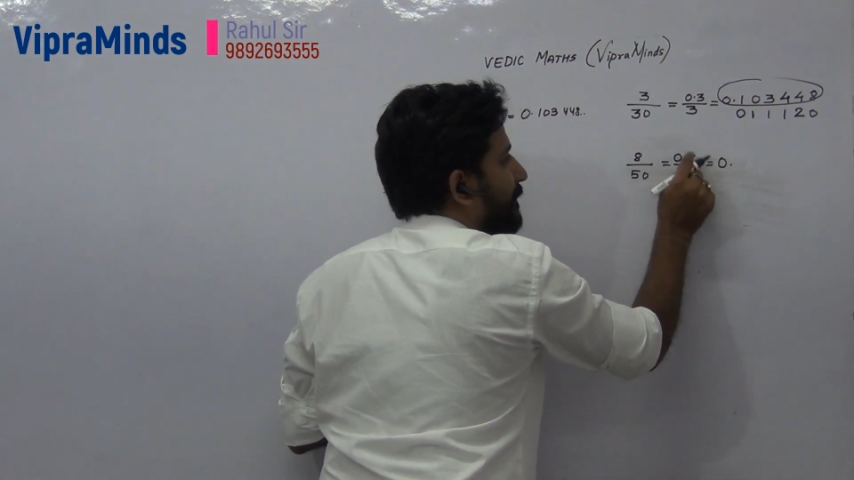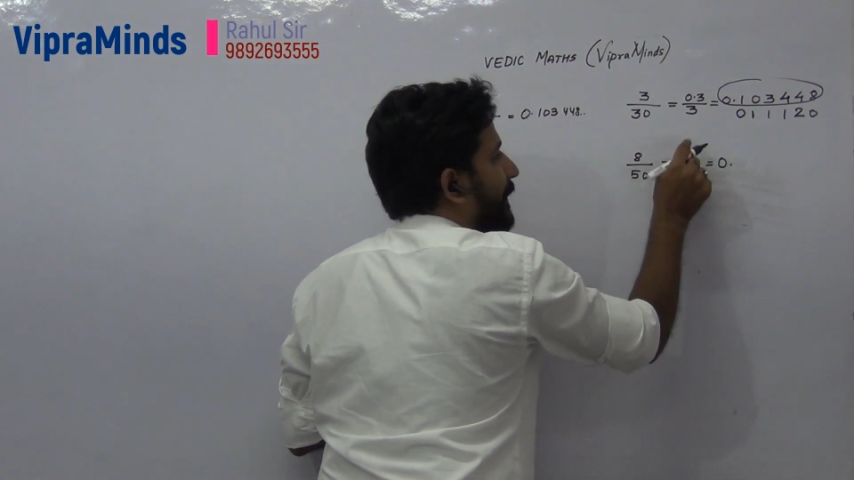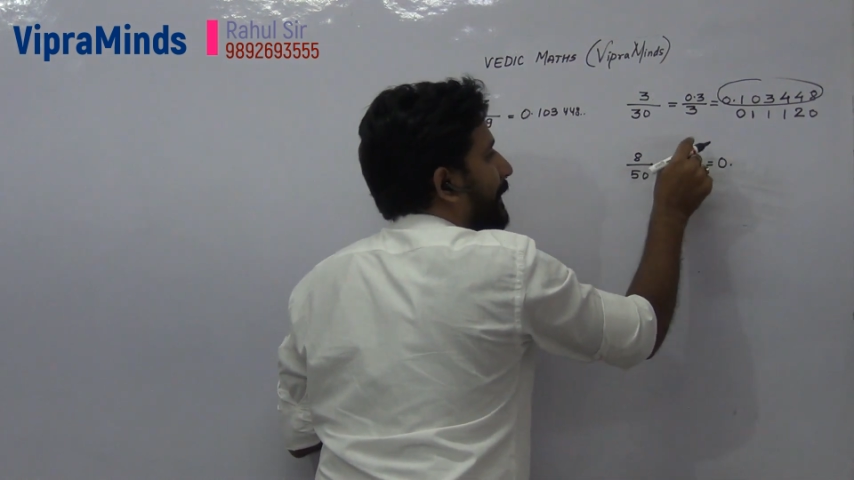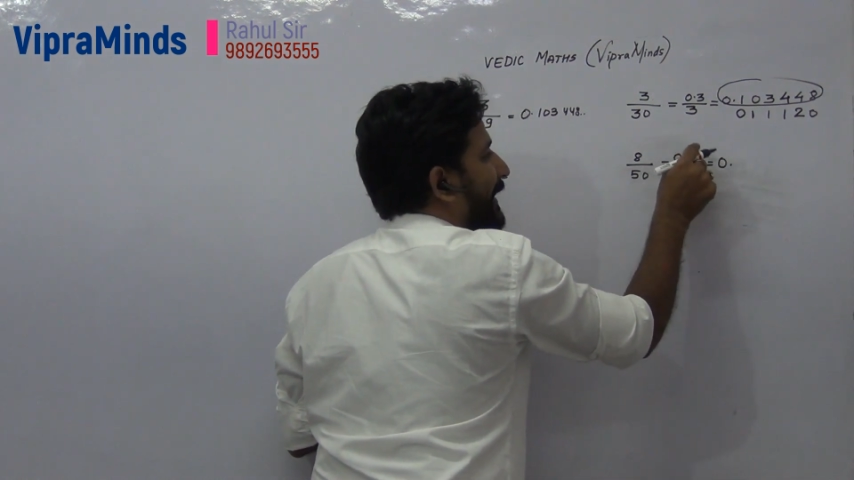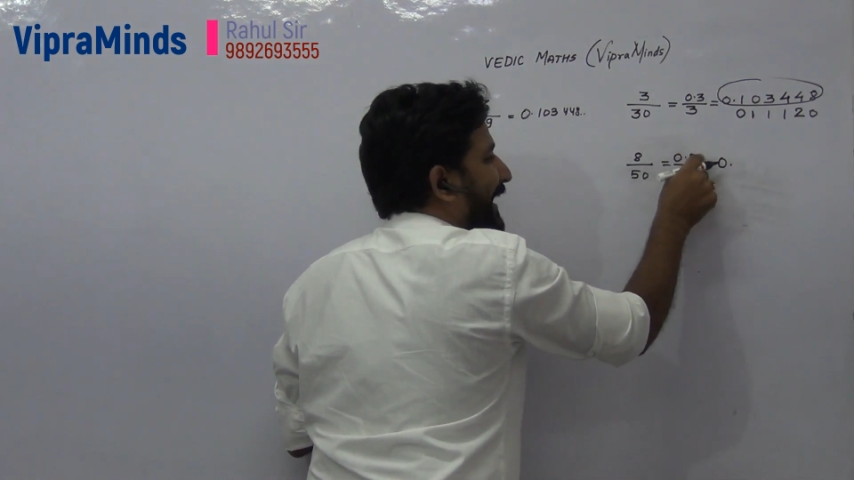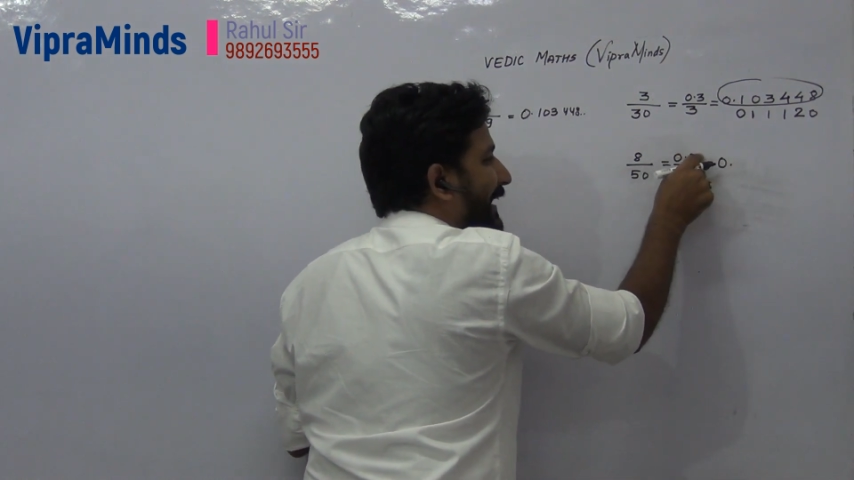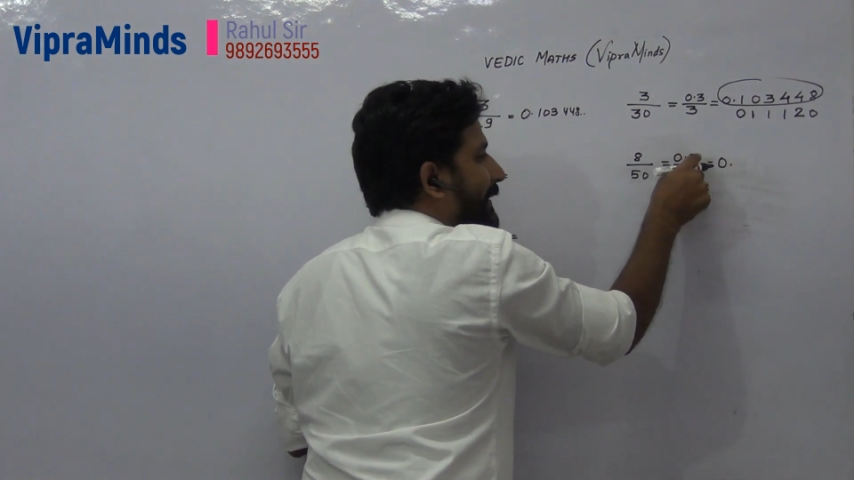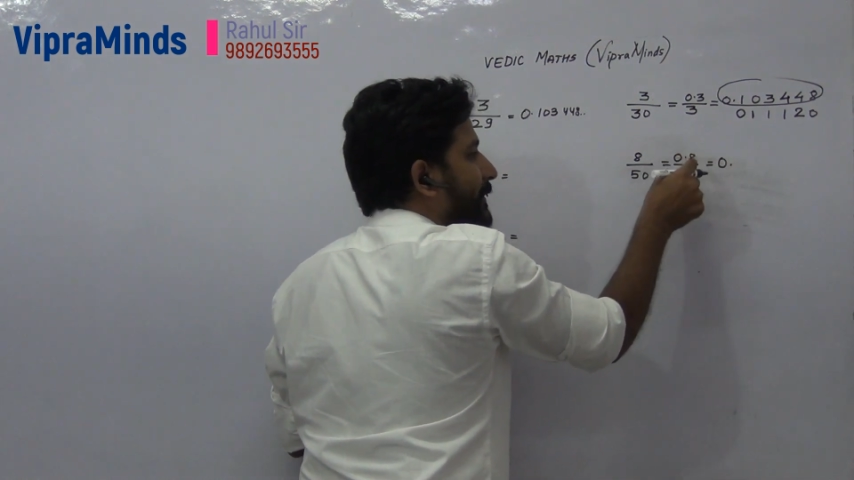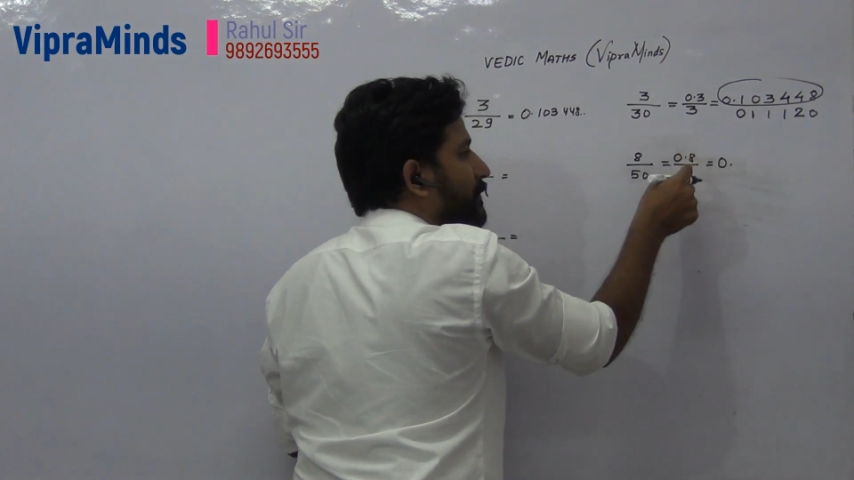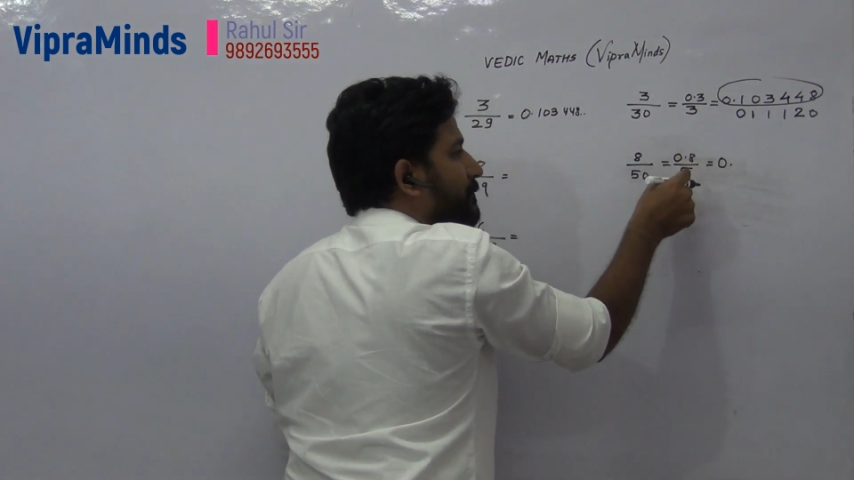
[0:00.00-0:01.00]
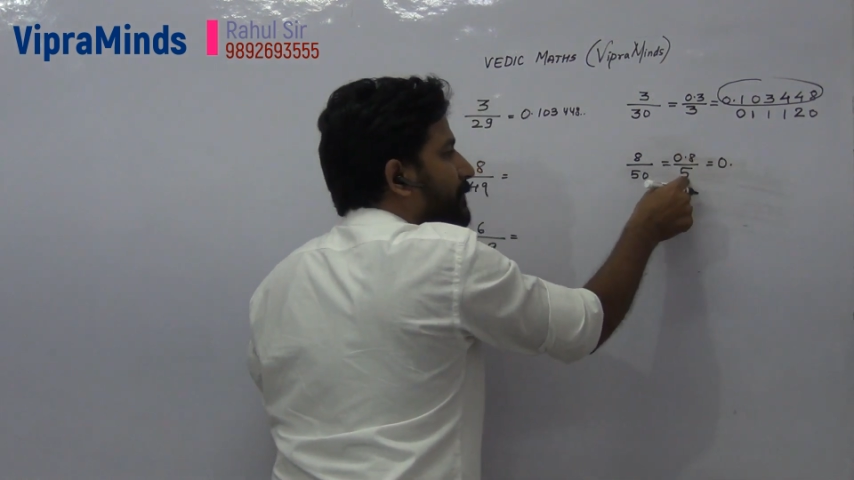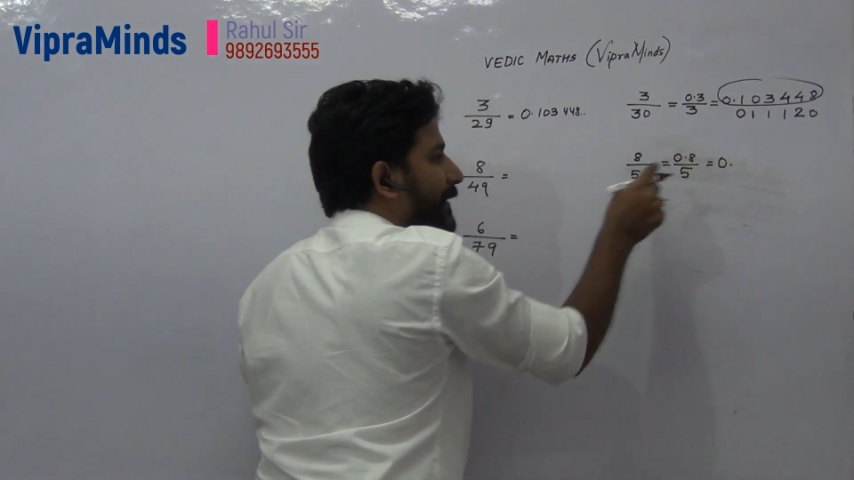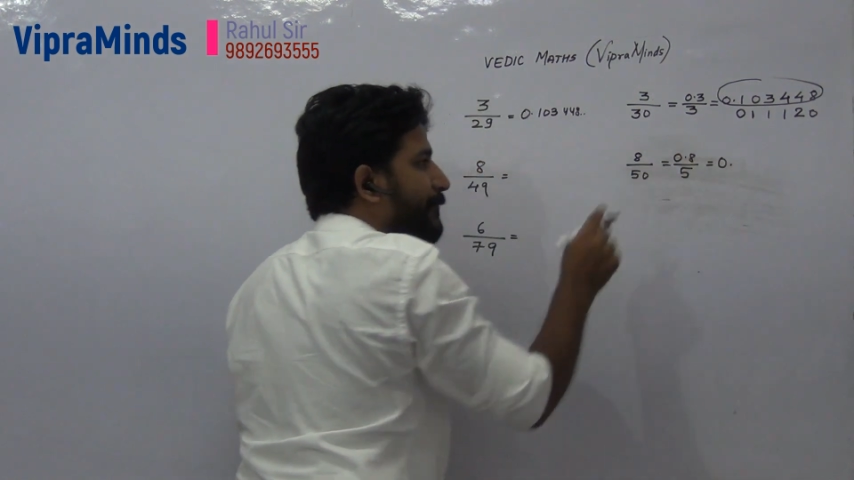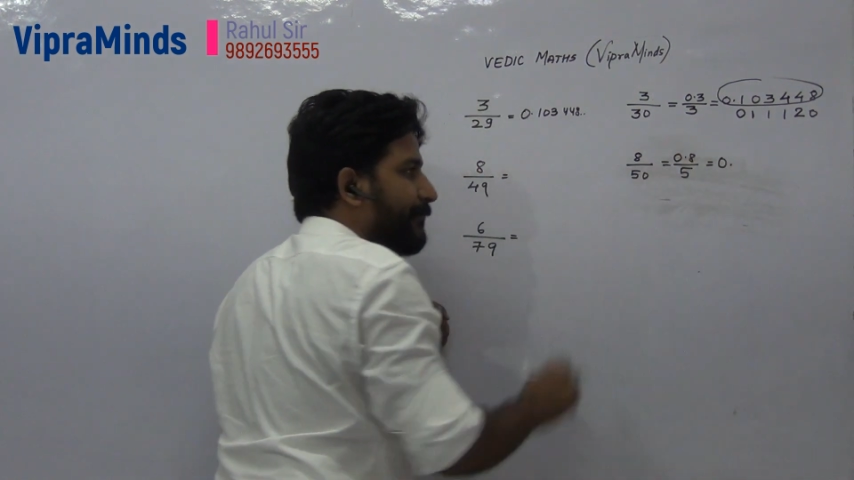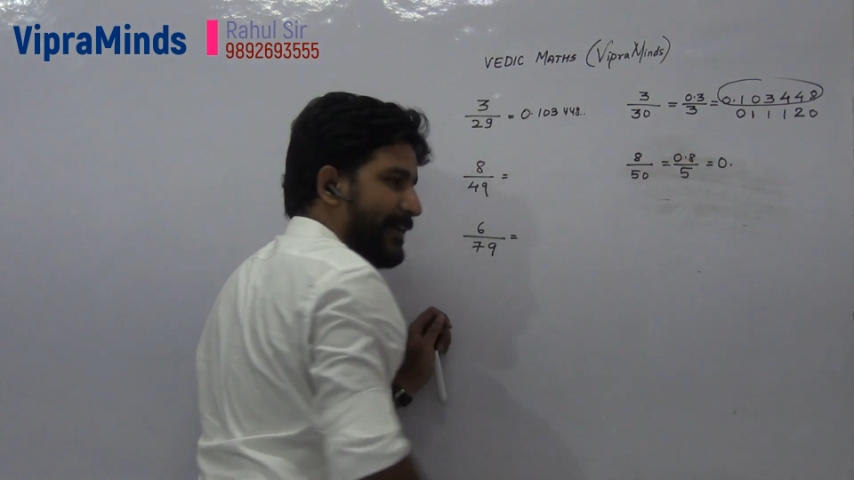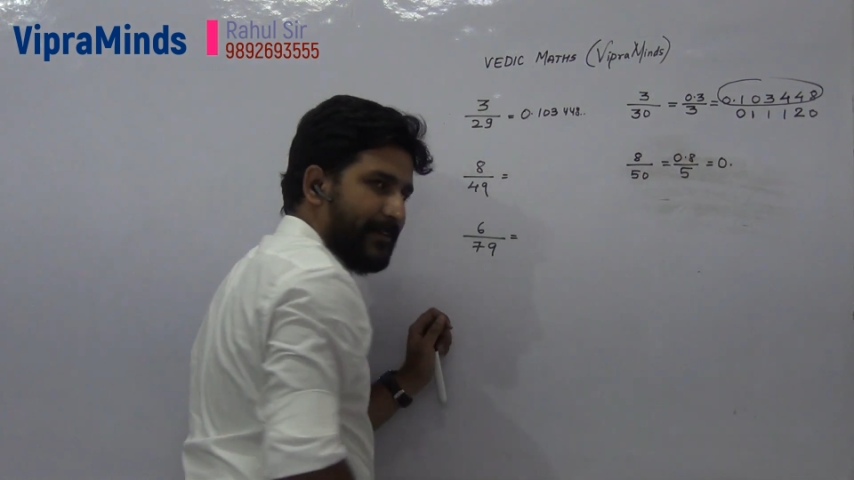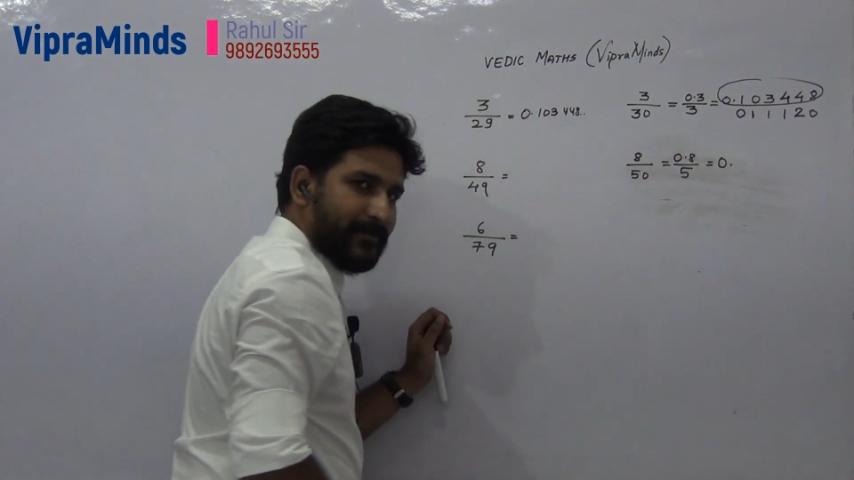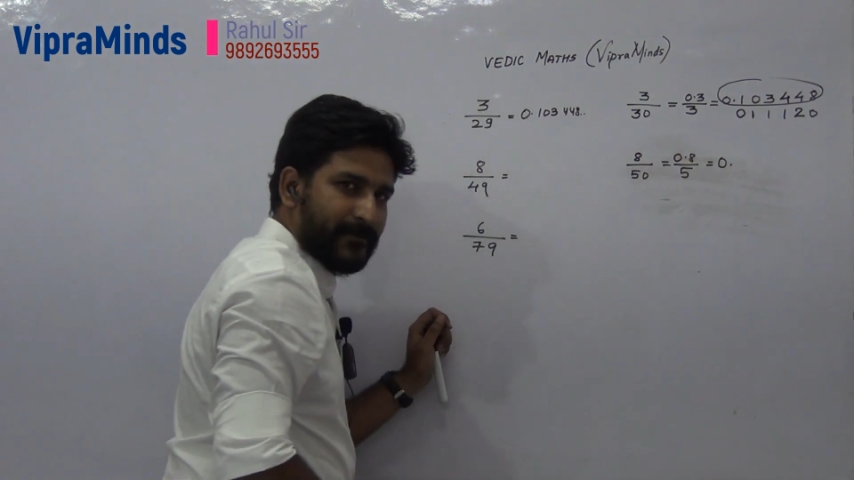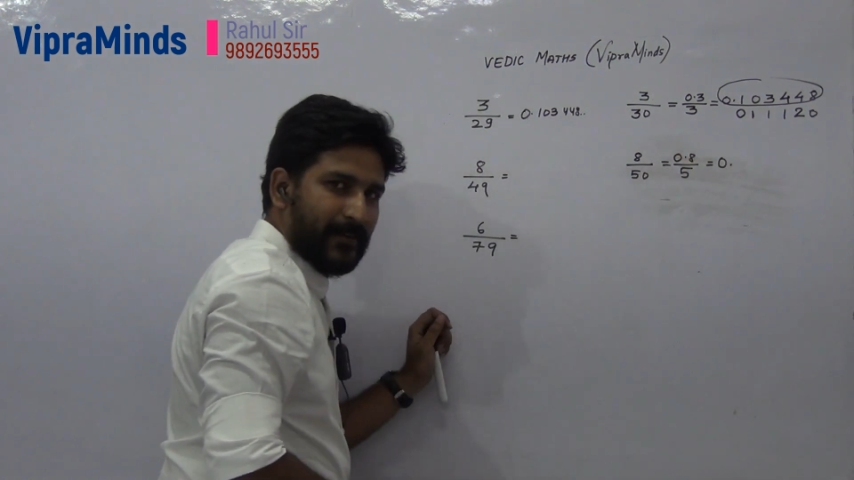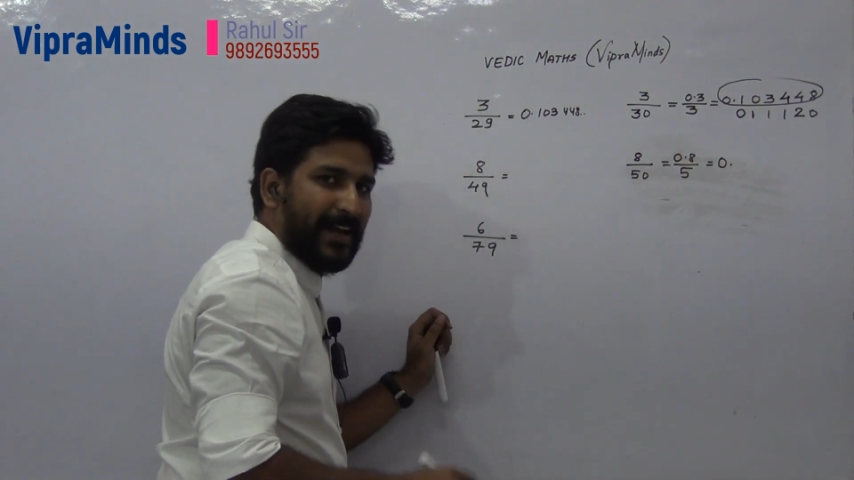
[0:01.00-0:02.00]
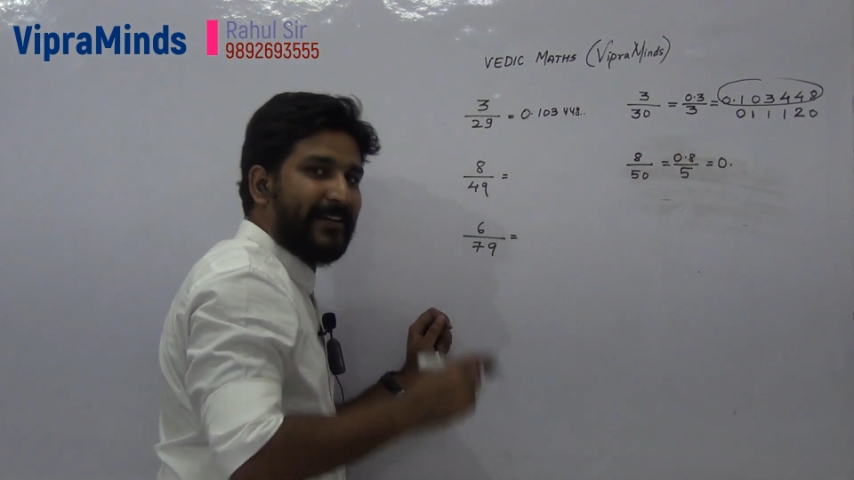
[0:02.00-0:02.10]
divide 8 by 5